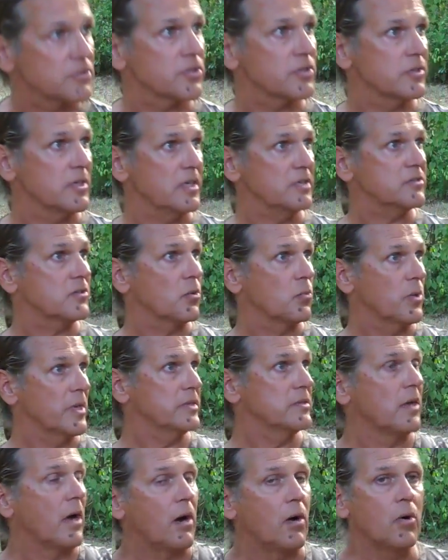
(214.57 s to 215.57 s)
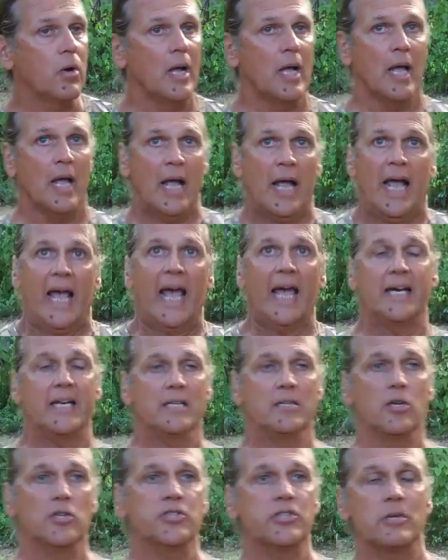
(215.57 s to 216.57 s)
underneath the window. And
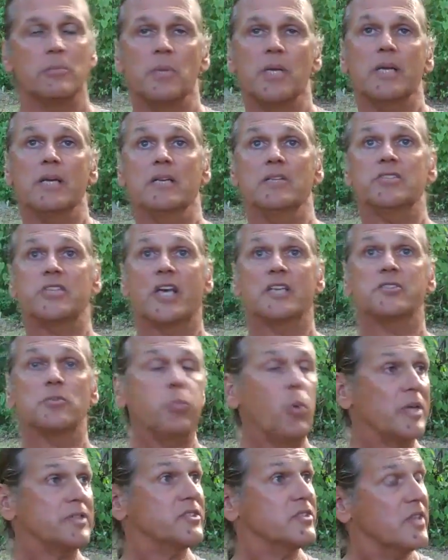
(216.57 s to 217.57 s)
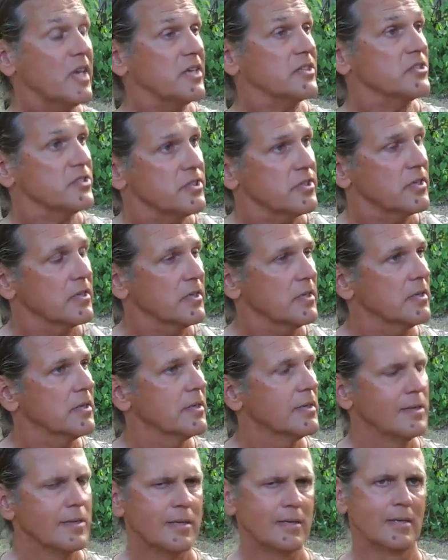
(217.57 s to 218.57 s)
he looks at me and he says, what's this?
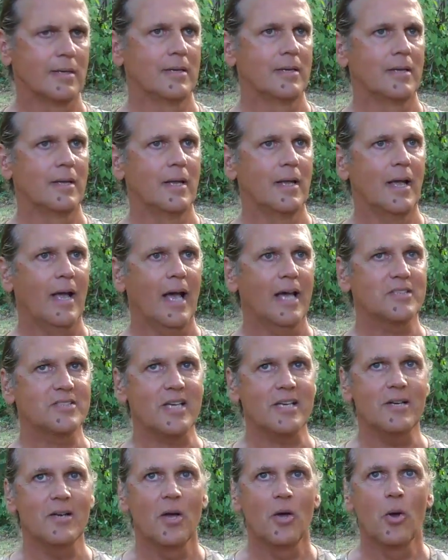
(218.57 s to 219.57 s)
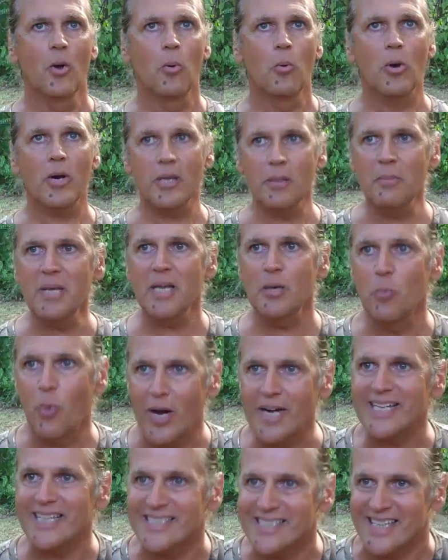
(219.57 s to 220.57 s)
I said, what do you mean,
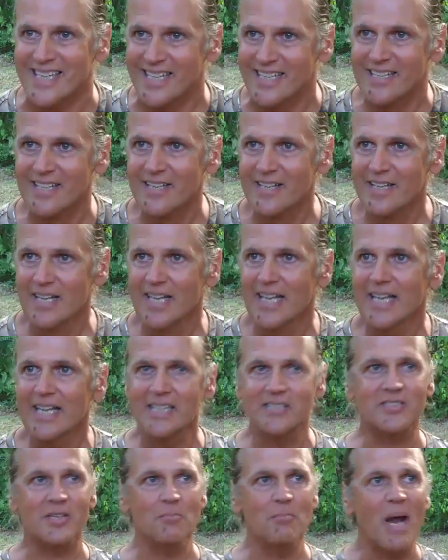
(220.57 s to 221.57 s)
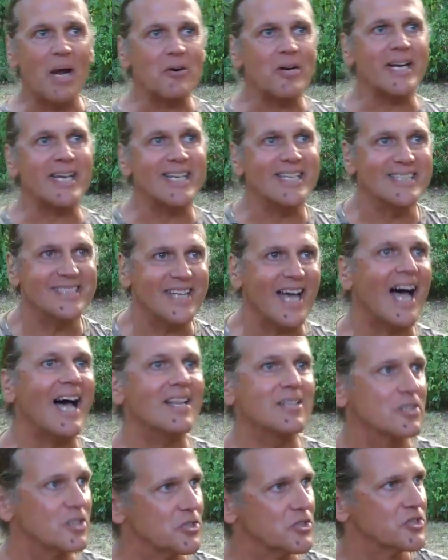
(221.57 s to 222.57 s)
what is it? It's American
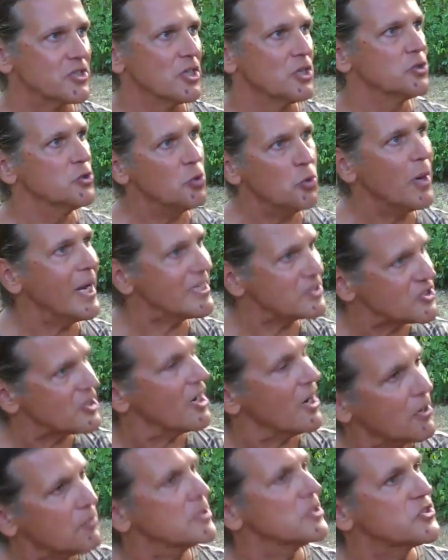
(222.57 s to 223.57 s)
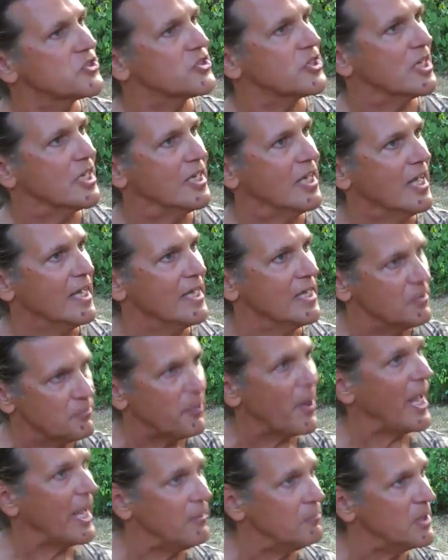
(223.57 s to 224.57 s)
dollars, U.S. currency, in
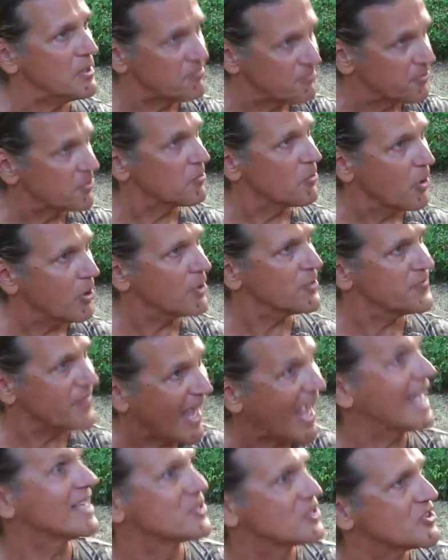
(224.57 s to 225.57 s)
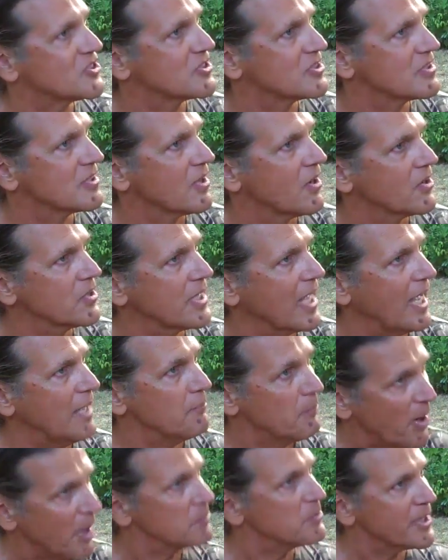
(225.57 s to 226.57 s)
payment for all debts, okay,
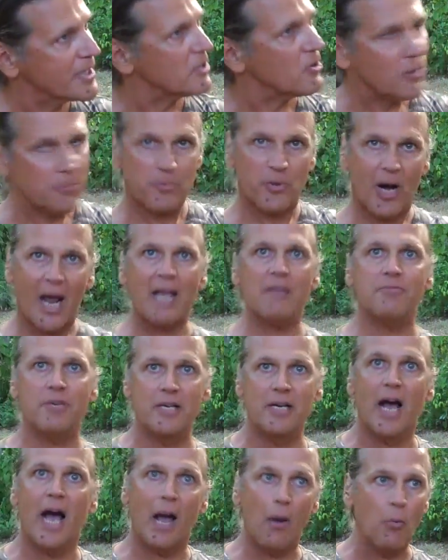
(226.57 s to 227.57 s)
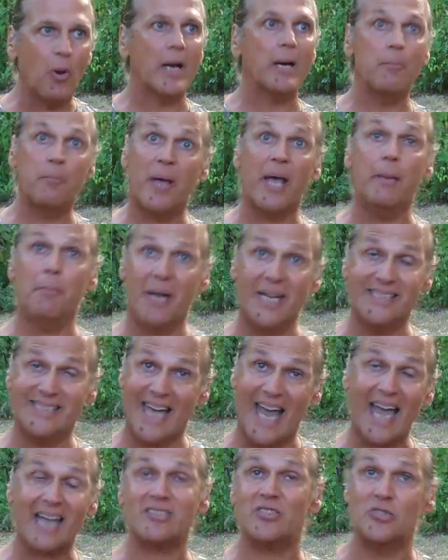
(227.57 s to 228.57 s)
public or private. I want to pay my
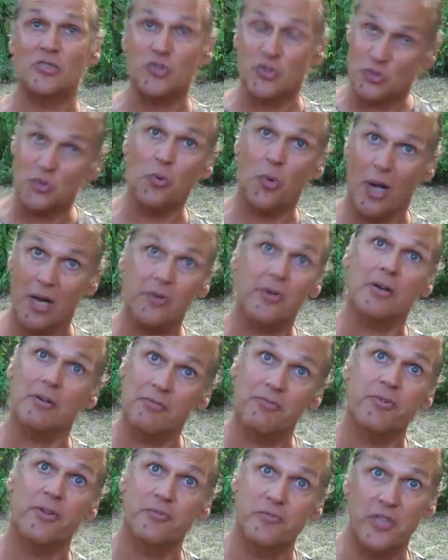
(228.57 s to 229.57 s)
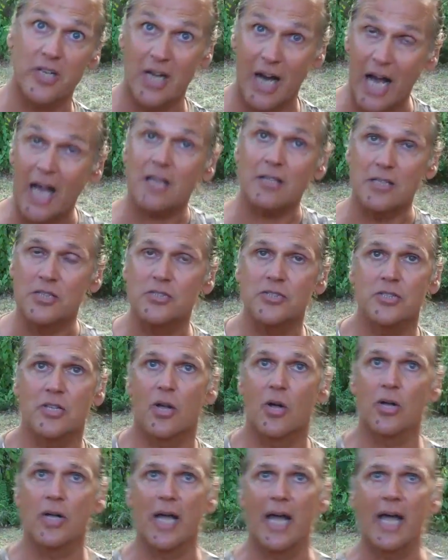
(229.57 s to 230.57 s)
taxes,
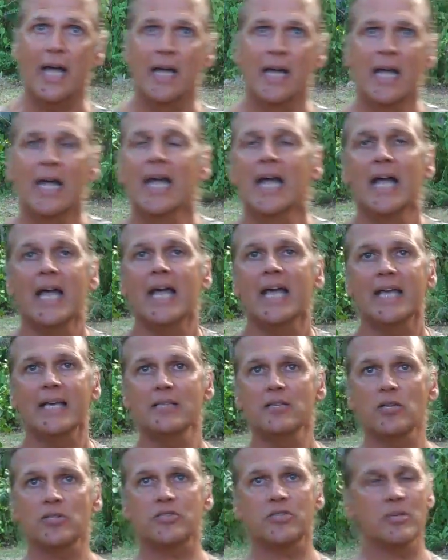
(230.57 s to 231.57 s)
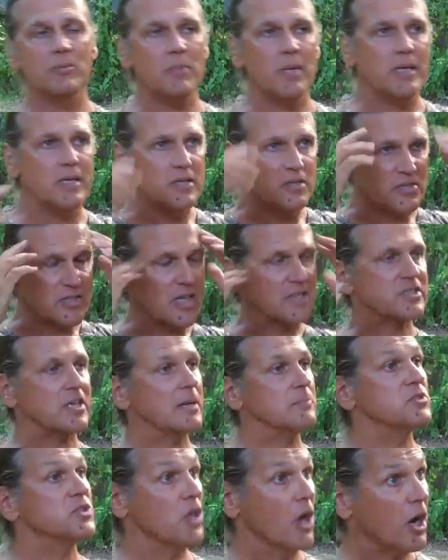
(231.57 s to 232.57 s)
$250, okay? He looks at me and he says,
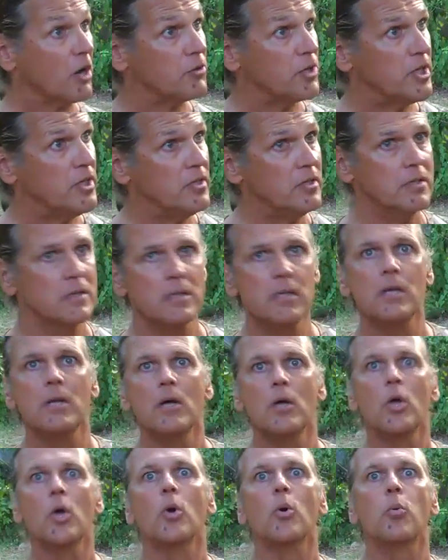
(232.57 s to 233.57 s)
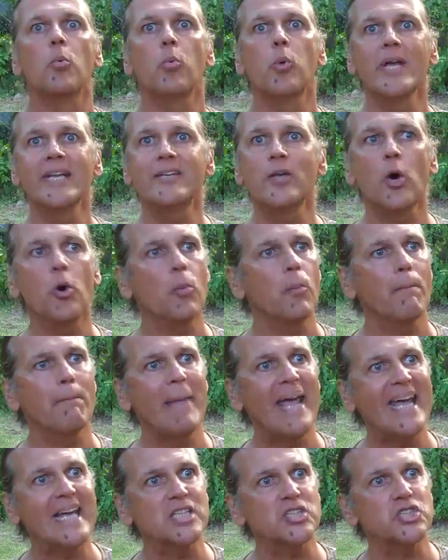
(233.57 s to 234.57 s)
I'm sorry, we don't
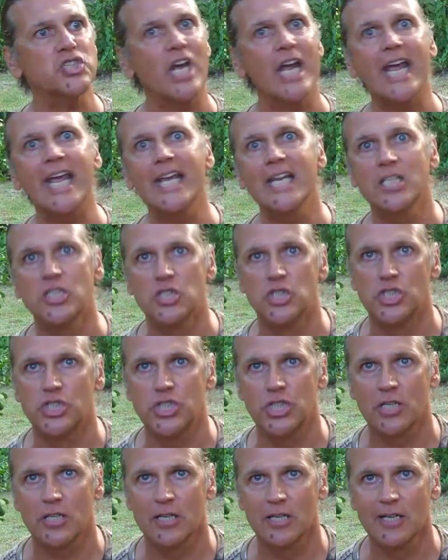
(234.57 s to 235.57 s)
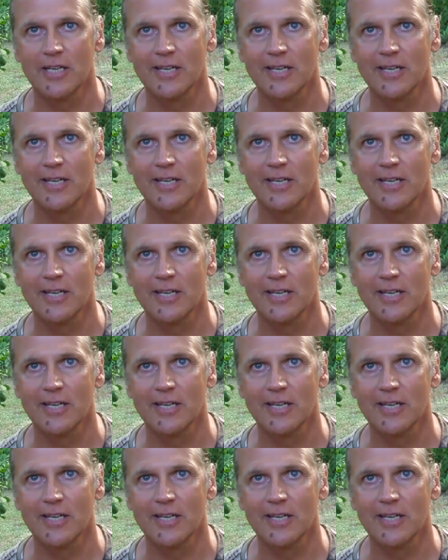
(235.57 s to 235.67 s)
make change,